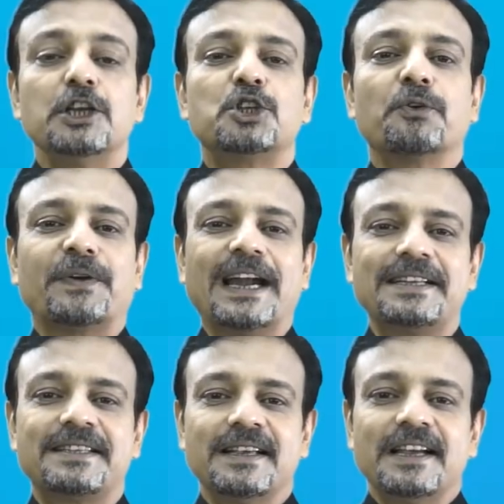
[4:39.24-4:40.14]
So
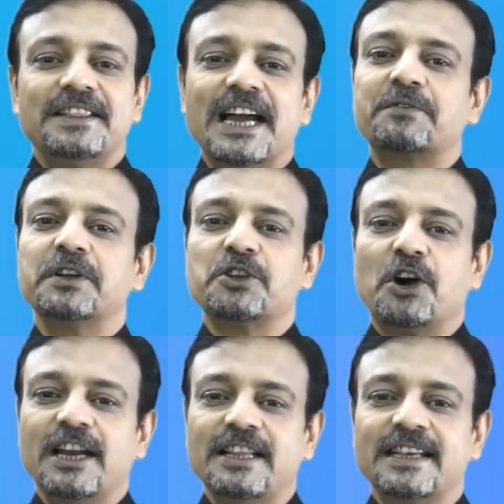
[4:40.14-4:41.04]
friends, that was
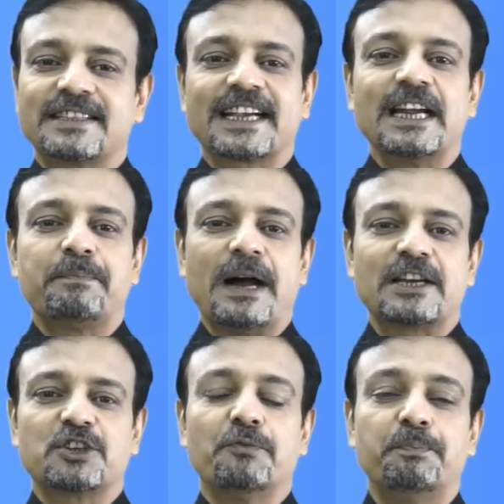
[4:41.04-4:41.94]
all in the second
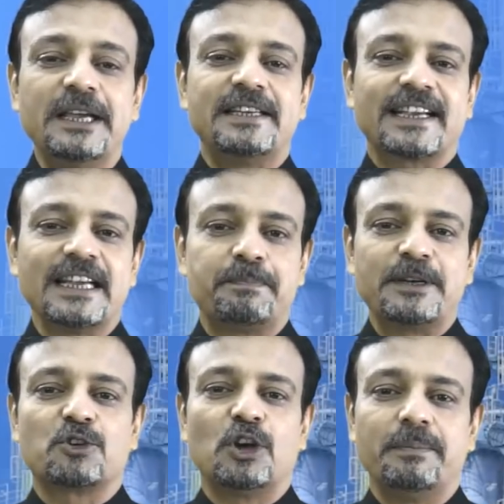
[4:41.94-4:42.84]
part of B.Tech in
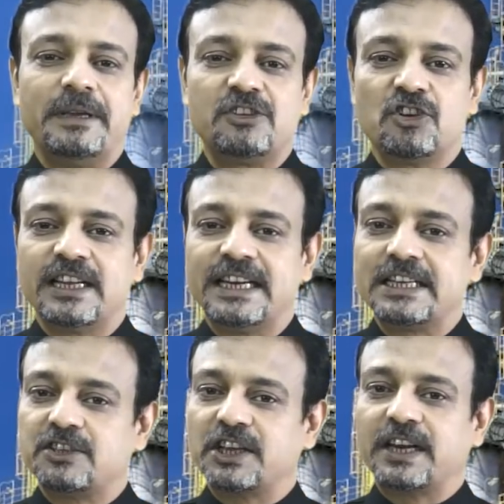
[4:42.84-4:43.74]
Petroleum
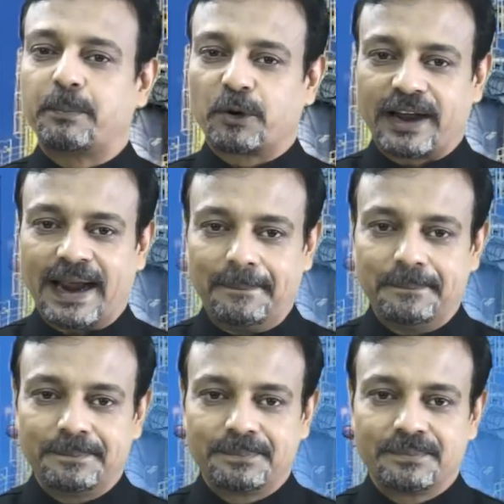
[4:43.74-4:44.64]
Engineering degree program.
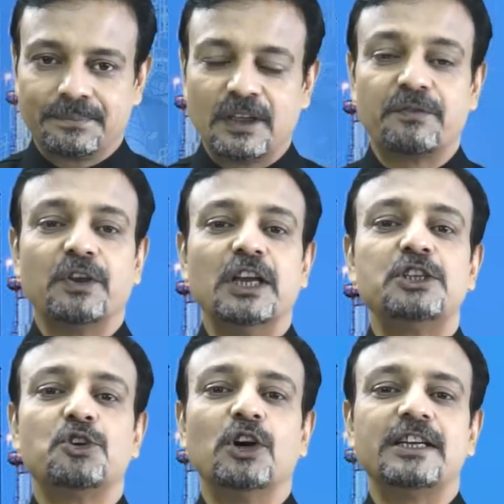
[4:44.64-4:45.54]
If you
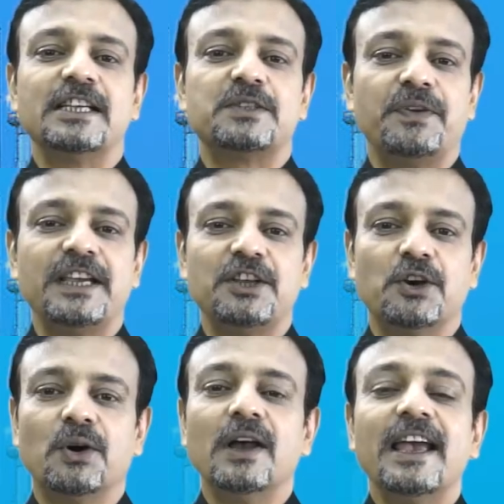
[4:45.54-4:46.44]
enjoyed this
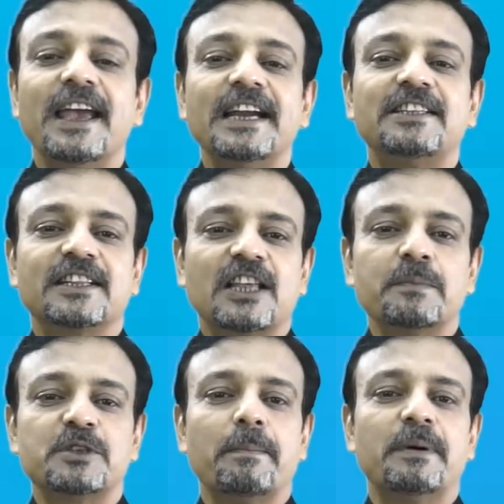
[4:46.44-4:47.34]
video, hit the
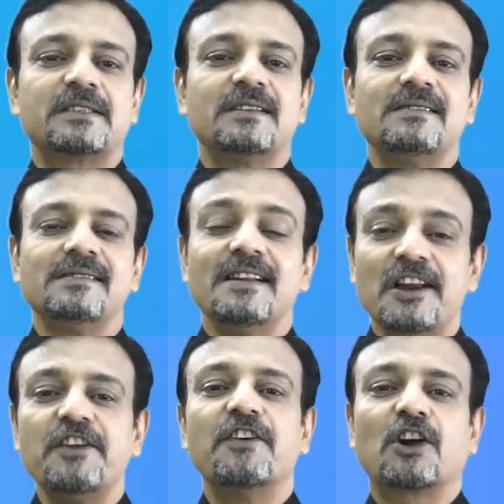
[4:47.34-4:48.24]
thumbs up button,
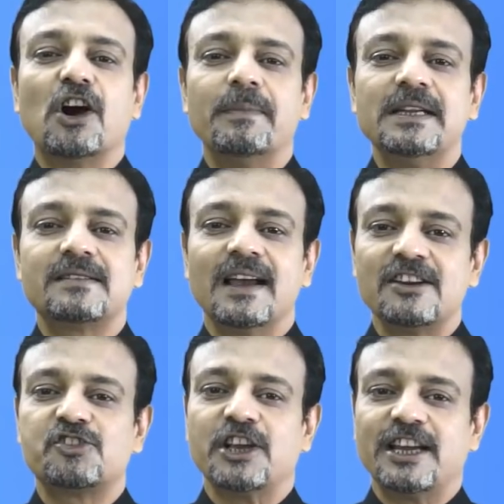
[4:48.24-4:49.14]
leave a comment
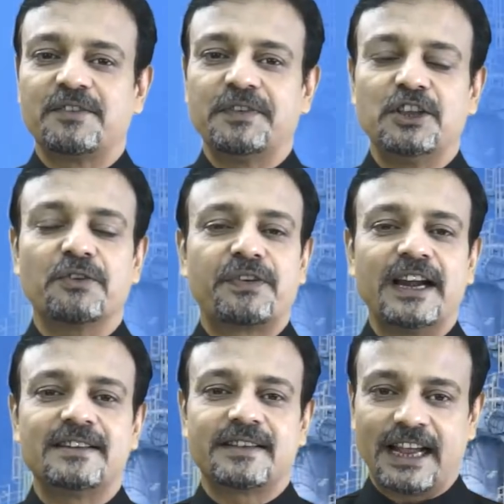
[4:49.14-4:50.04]
and share it with your
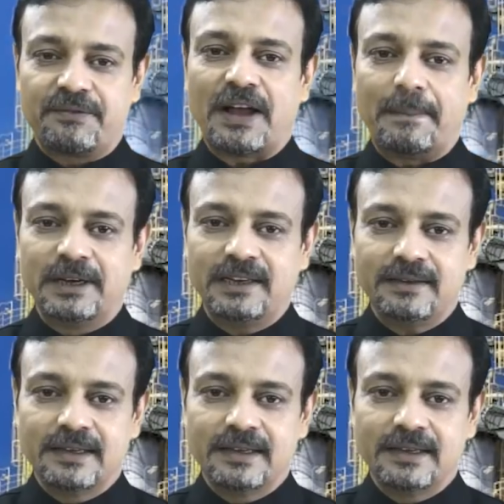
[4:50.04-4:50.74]
friends and family.